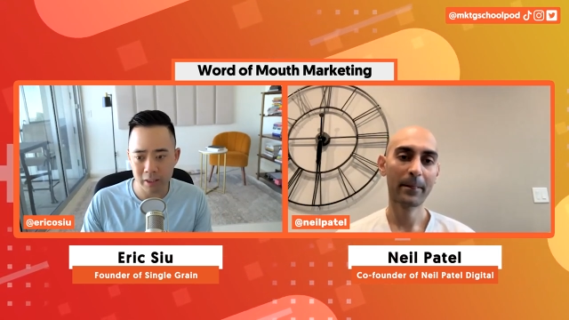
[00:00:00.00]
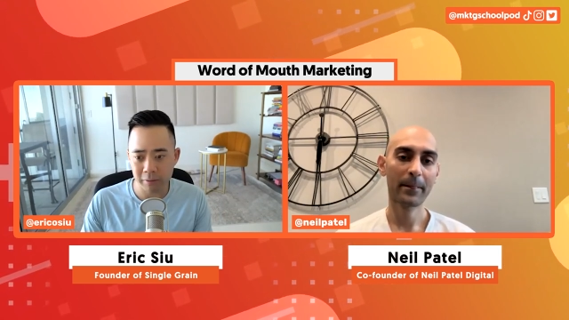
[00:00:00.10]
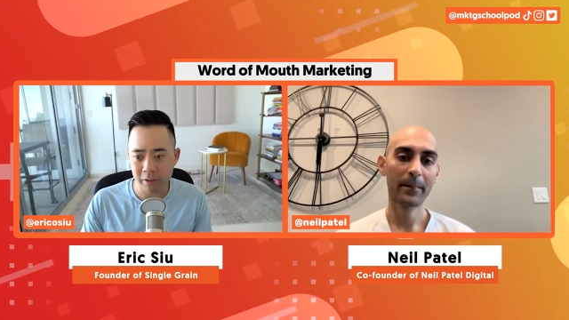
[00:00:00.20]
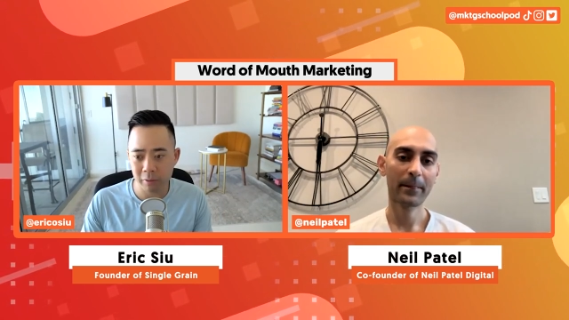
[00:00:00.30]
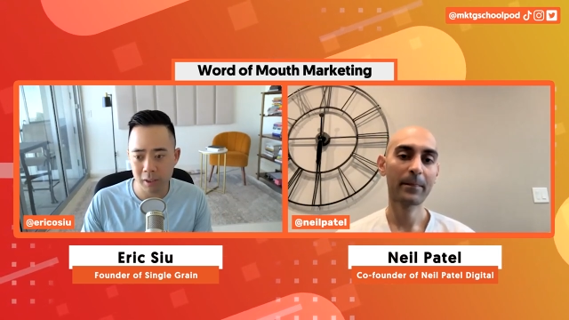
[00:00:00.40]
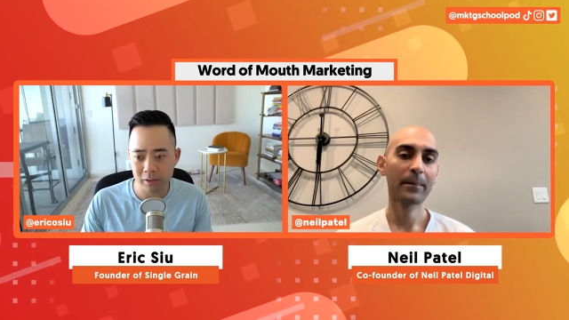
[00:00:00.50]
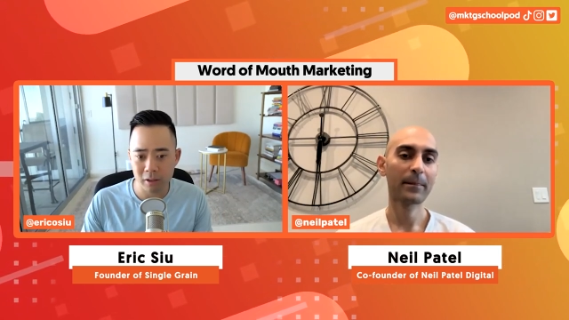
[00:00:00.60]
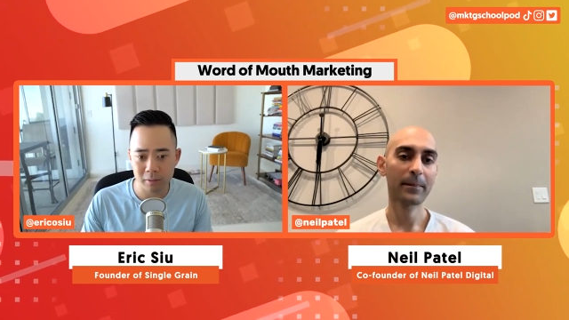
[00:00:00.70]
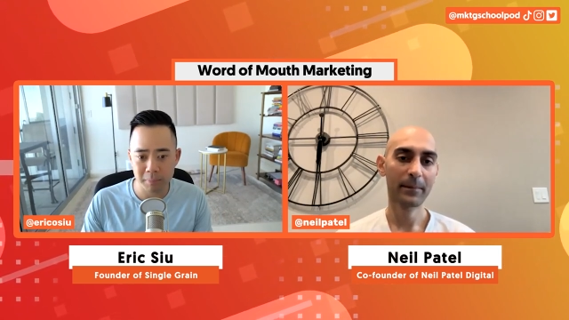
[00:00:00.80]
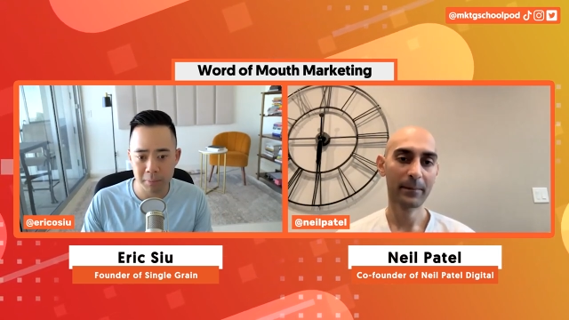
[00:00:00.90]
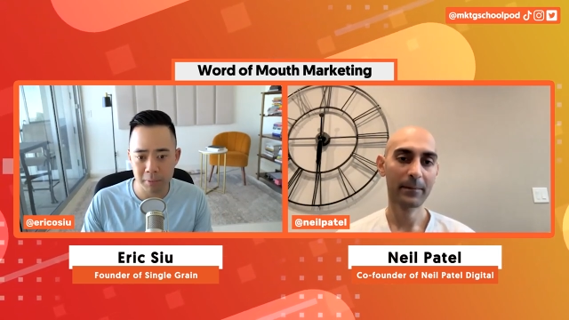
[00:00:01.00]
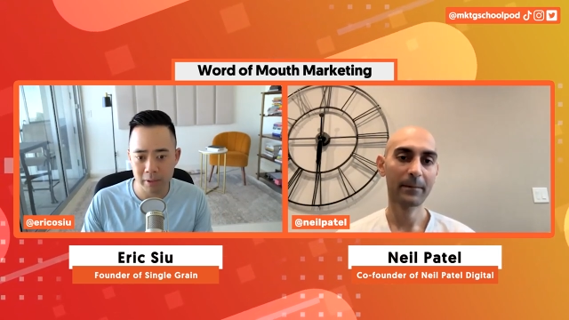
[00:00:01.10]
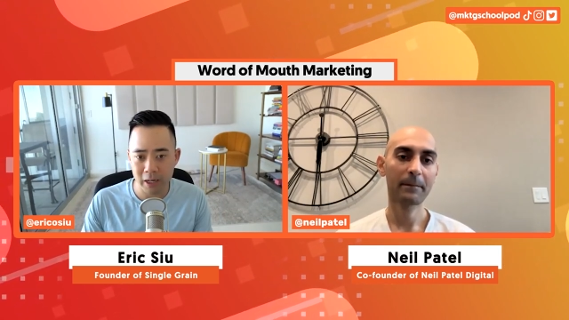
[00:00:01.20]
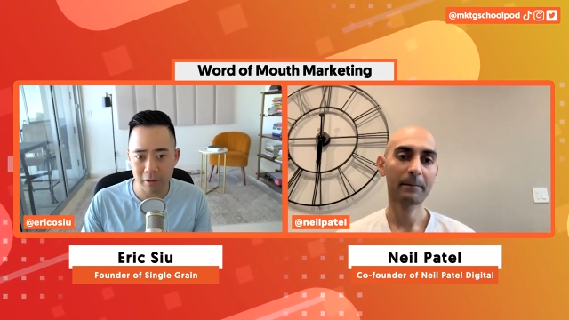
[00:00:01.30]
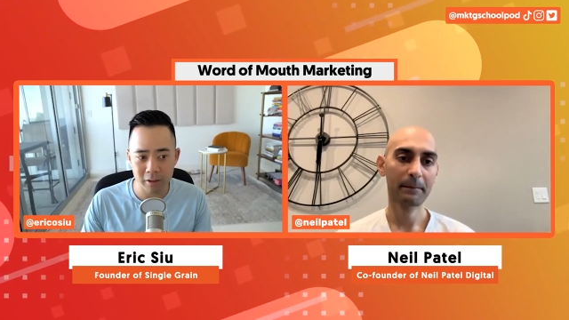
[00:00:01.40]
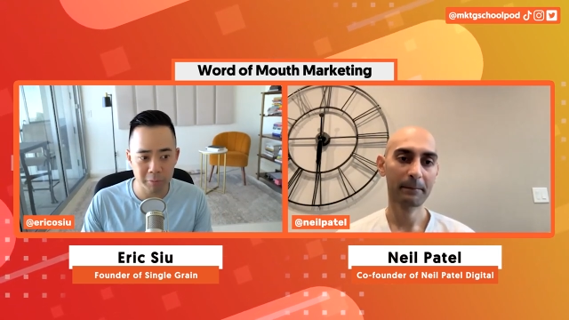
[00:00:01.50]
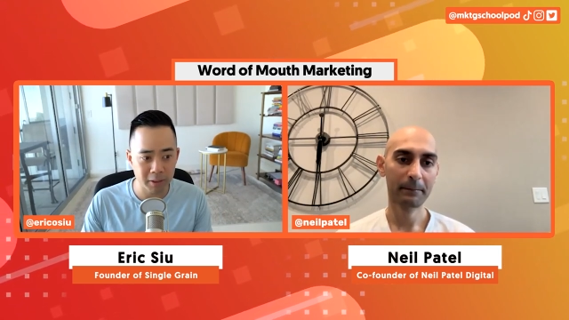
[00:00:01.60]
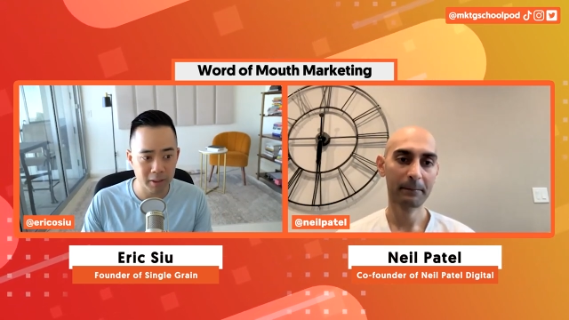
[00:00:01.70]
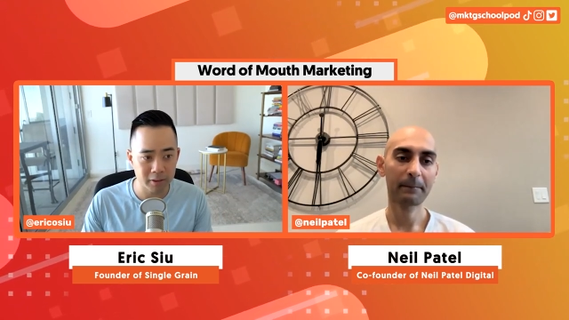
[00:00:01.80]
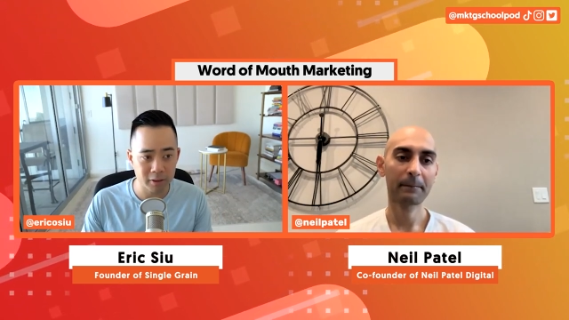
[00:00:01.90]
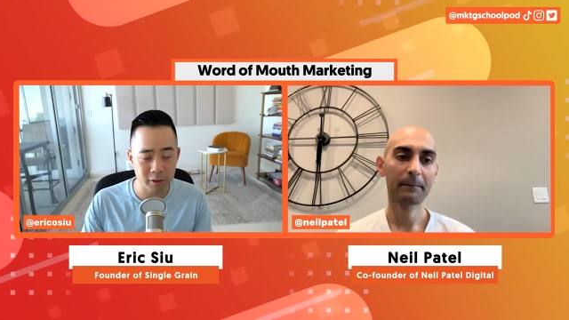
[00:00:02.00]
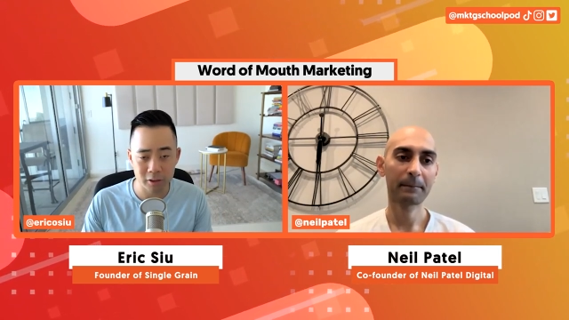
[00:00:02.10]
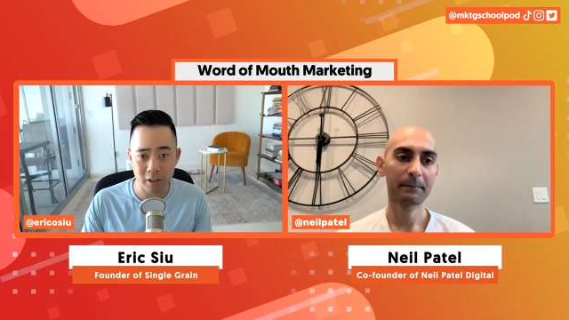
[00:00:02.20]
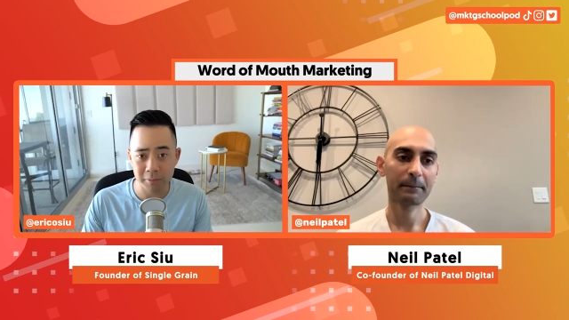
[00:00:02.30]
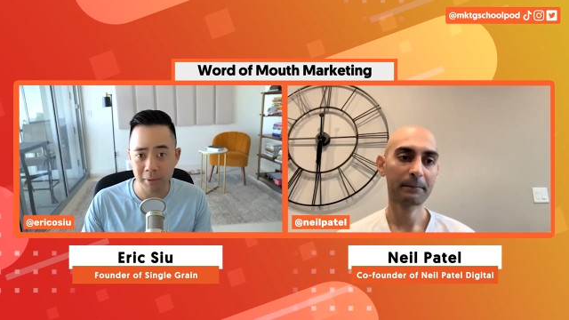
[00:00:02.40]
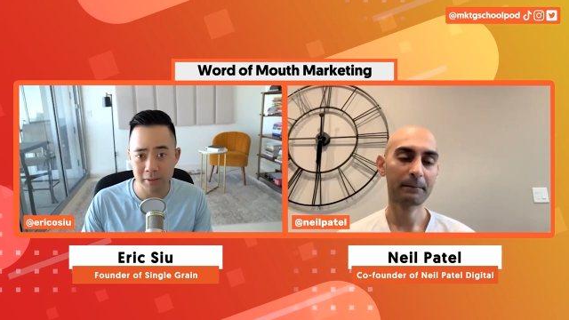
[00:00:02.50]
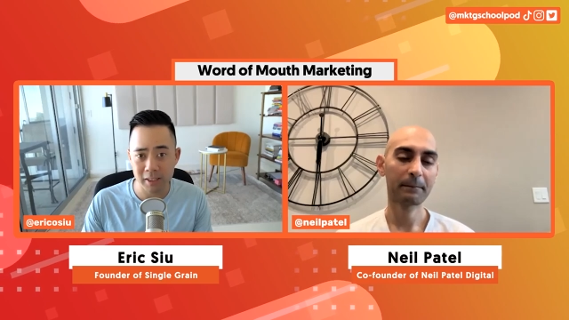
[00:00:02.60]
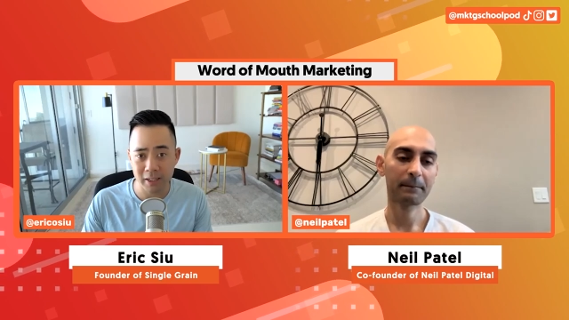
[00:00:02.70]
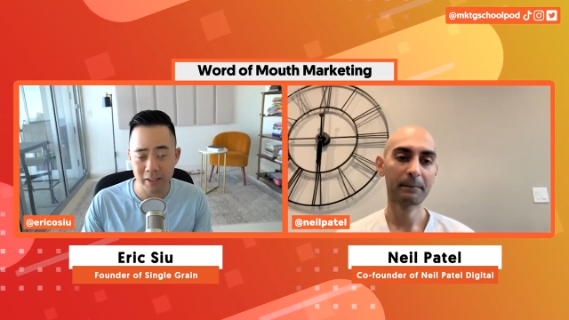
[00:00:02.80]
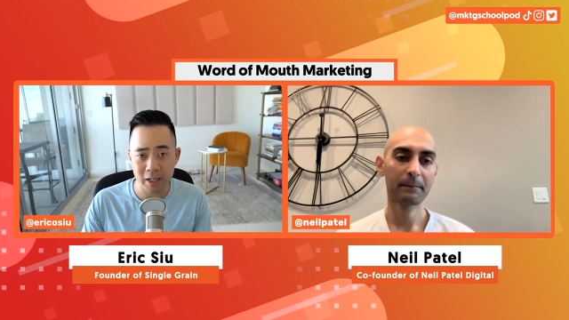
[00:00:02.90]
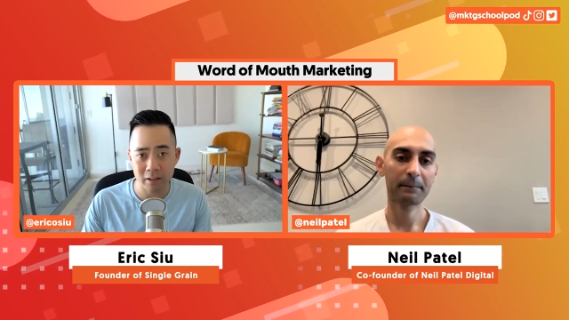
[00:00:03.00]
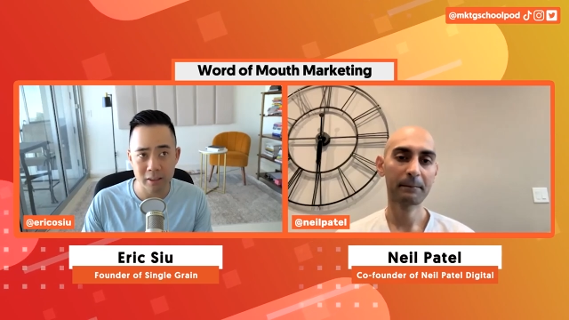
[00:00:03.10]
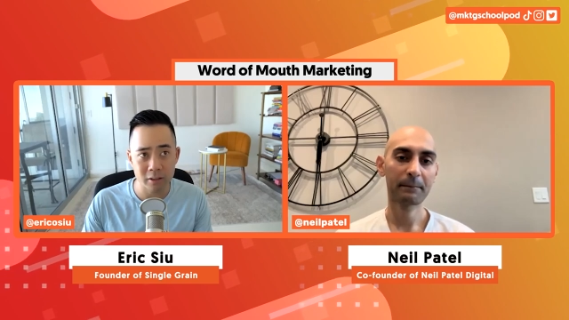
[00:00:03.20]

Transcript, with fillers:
Speaker 1: The reason why it's called Purple Cow is because it just talks about standing out.